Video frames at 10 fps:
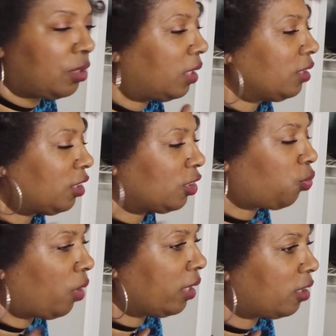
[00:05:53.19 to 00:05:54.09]
this is
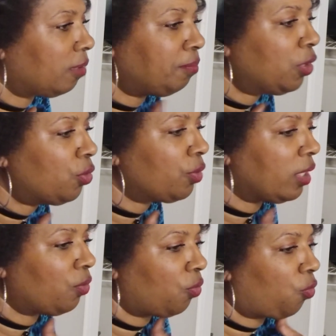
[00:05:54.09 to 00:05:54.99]
what the Moon
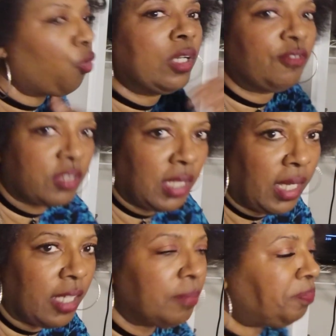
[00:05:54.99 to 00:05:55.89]
would have
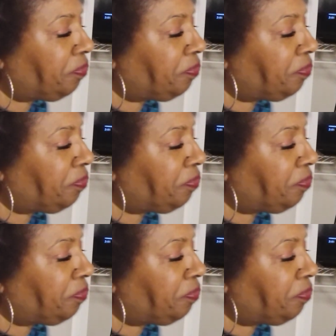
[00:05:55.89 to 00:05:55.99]
said